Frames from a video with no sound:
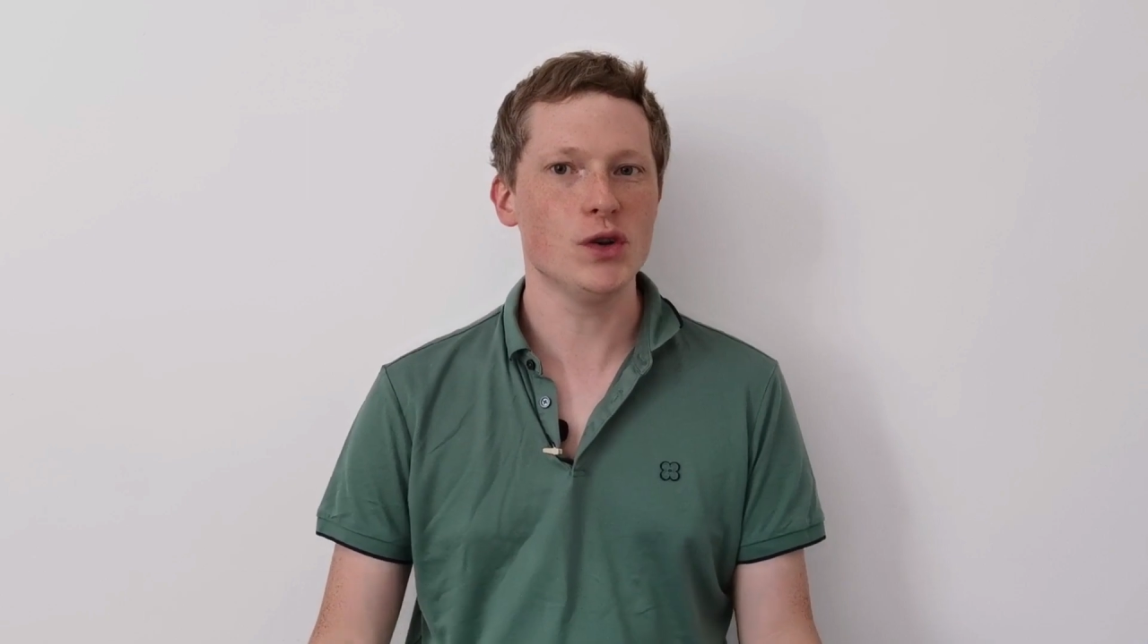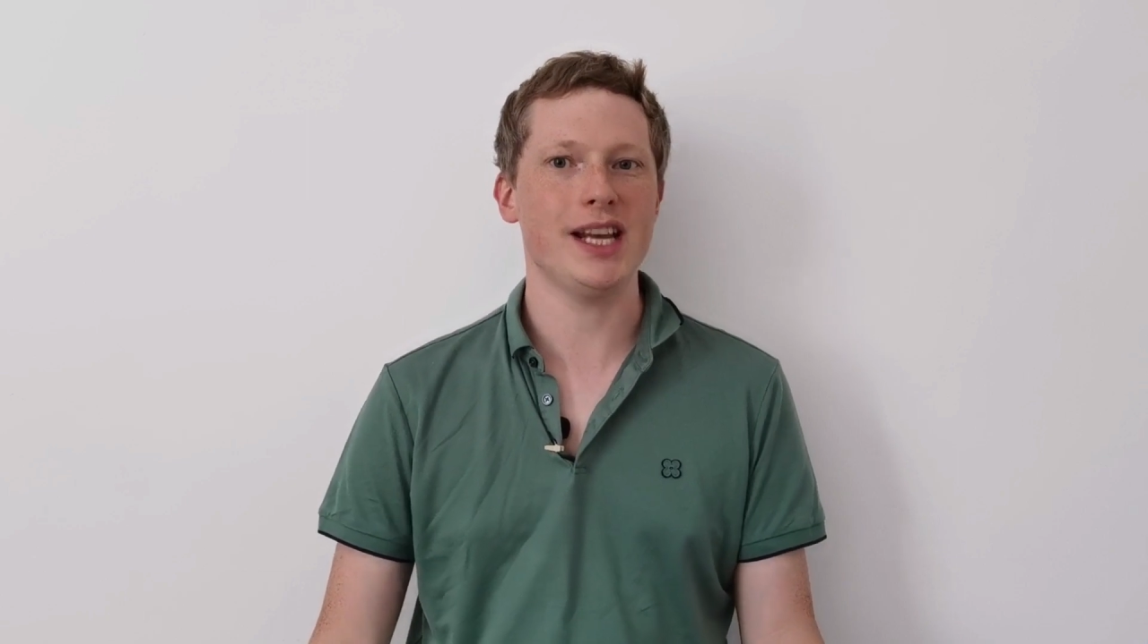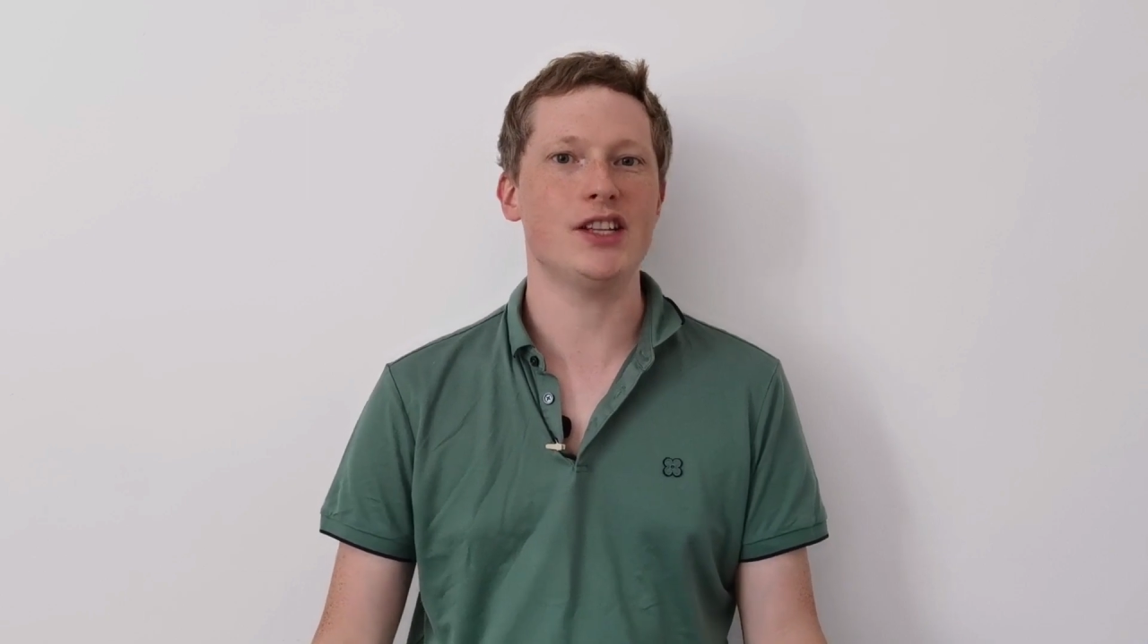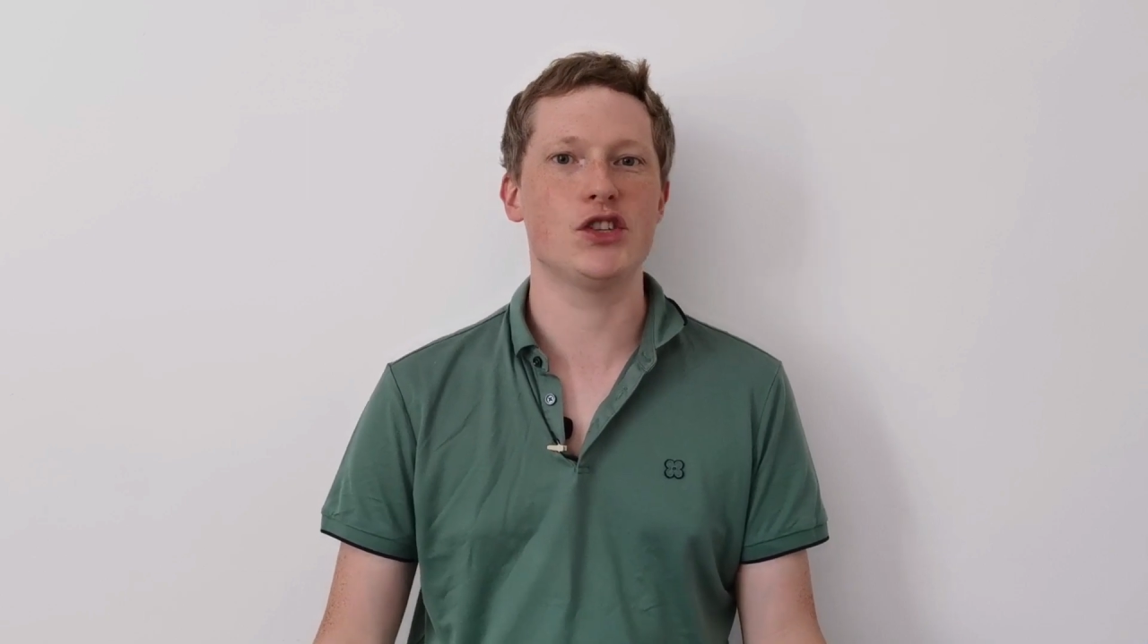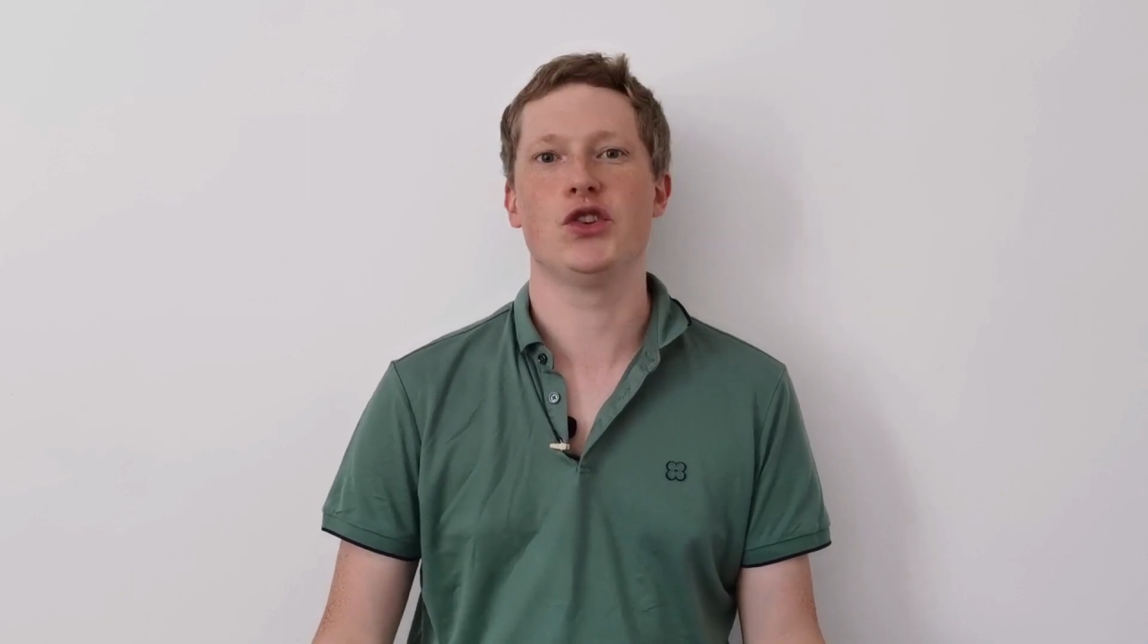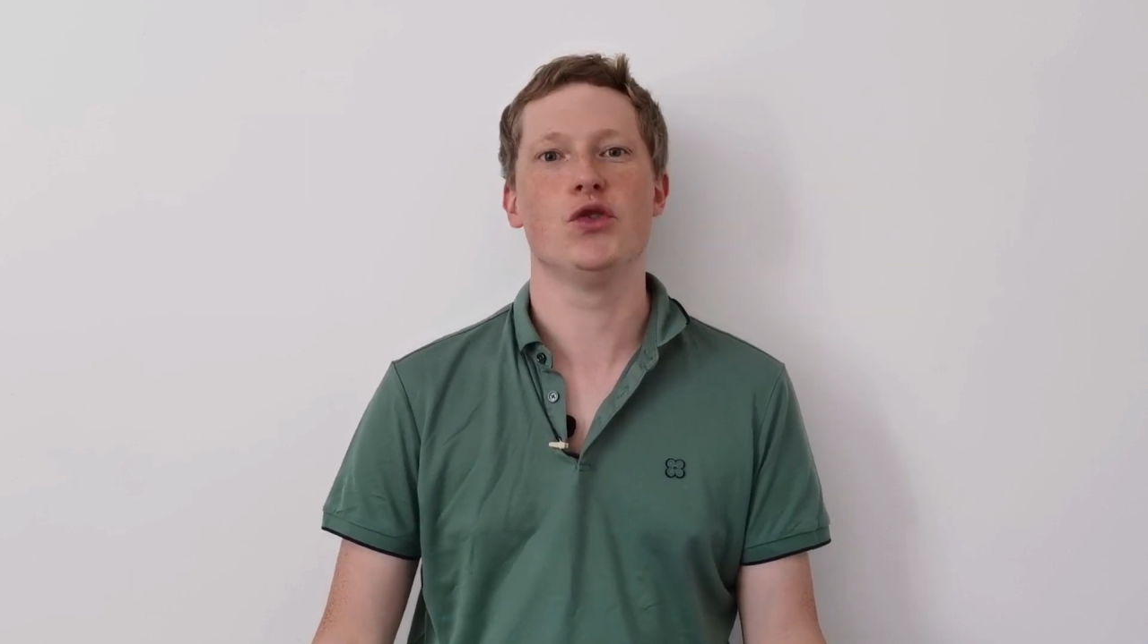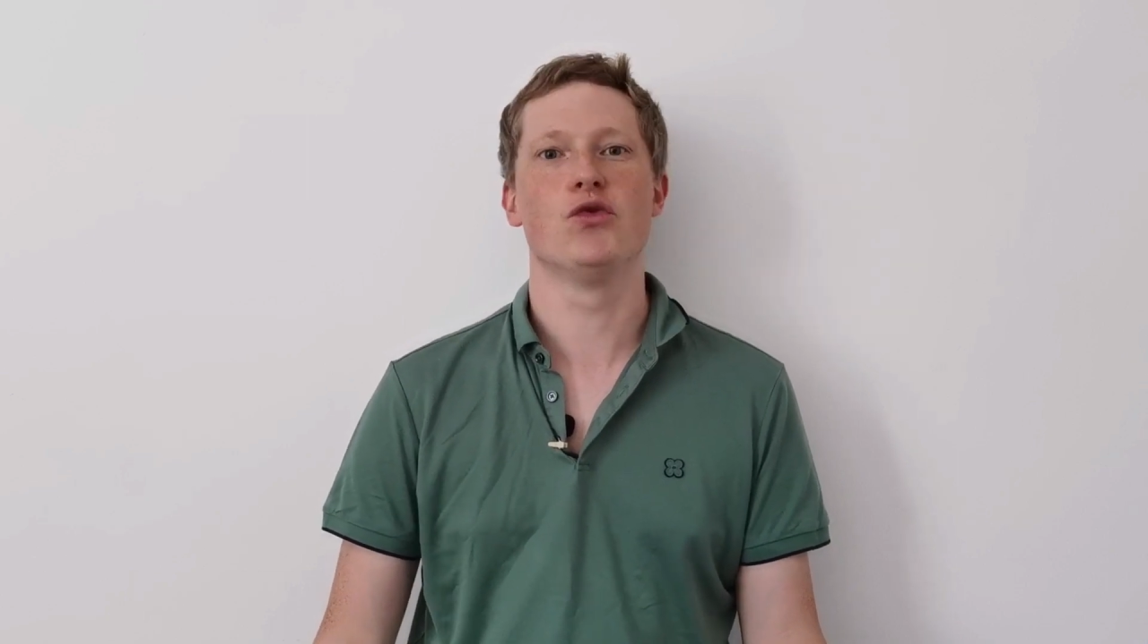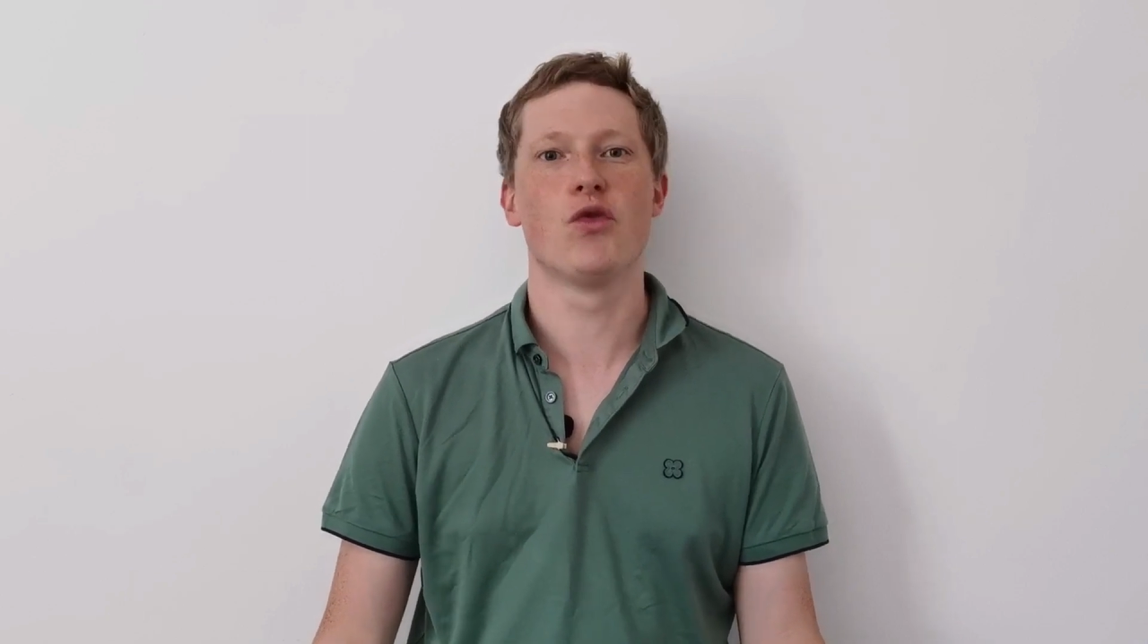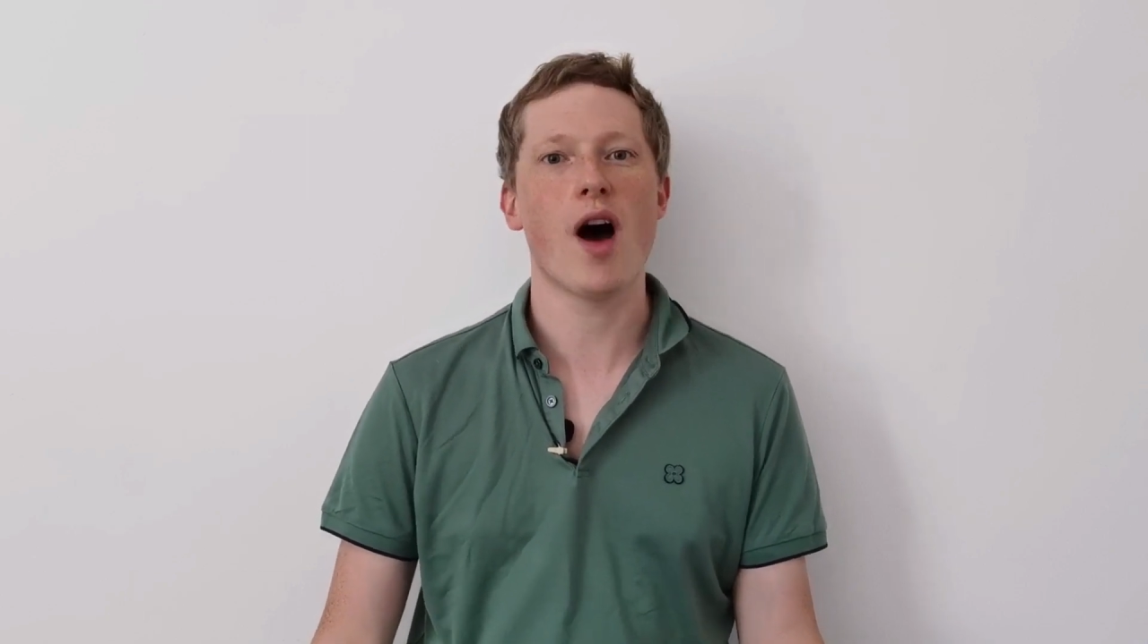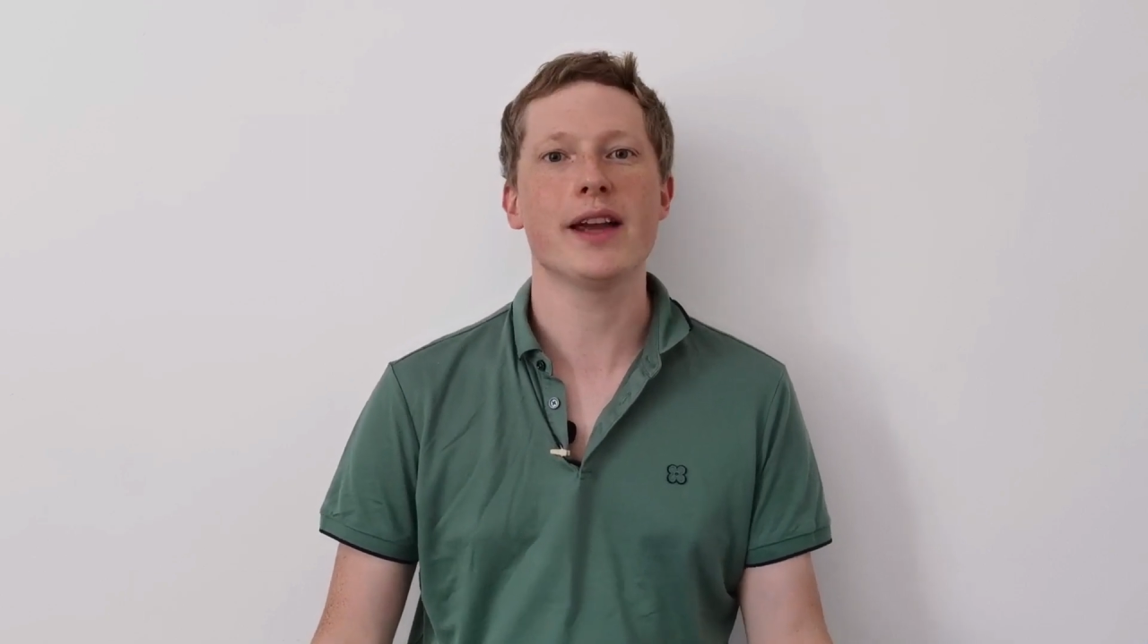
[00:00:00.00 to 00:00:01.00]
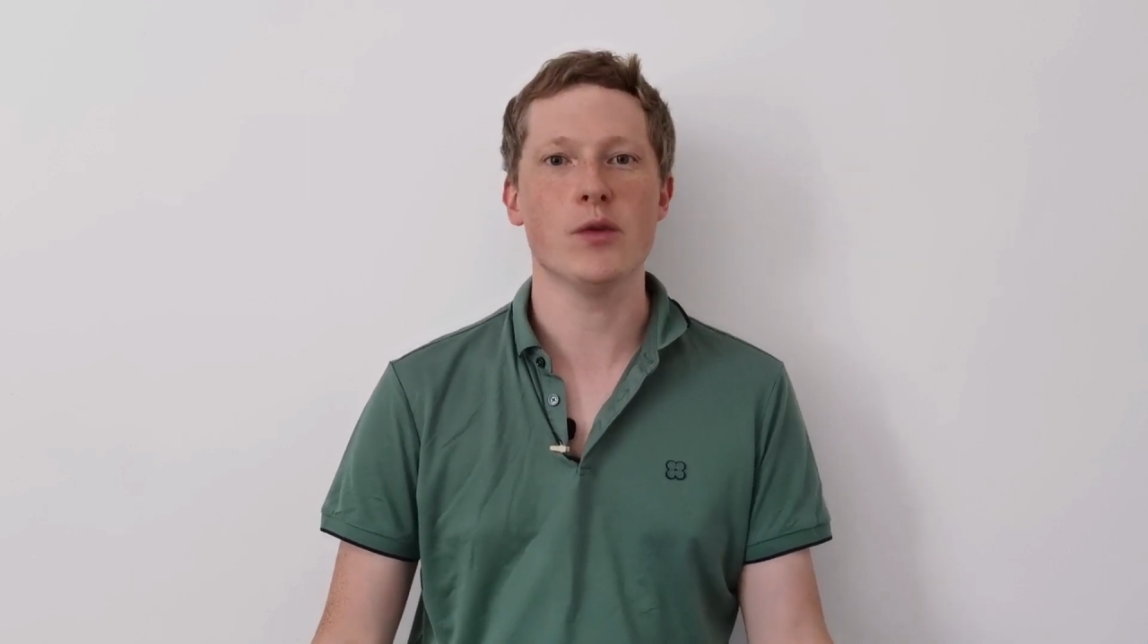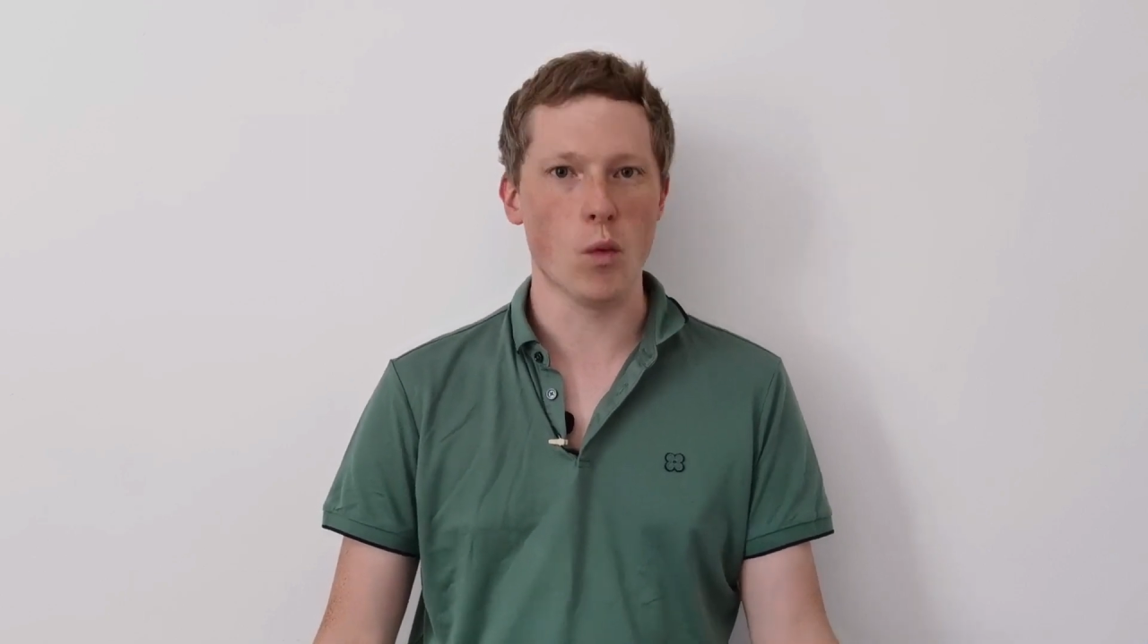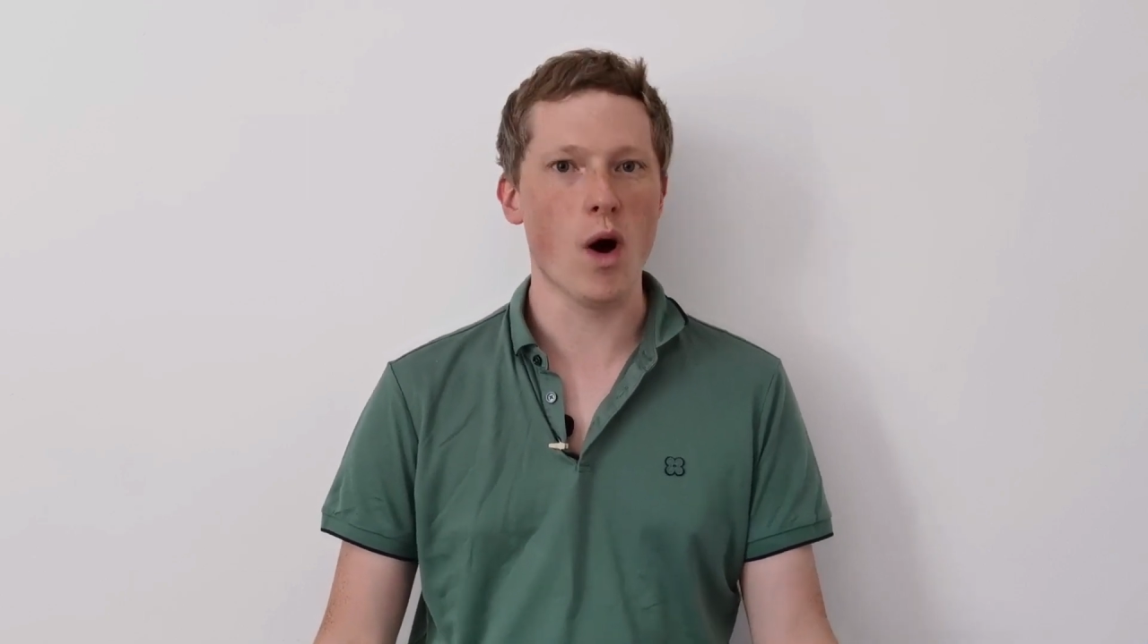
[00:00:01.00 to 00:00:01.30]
need to write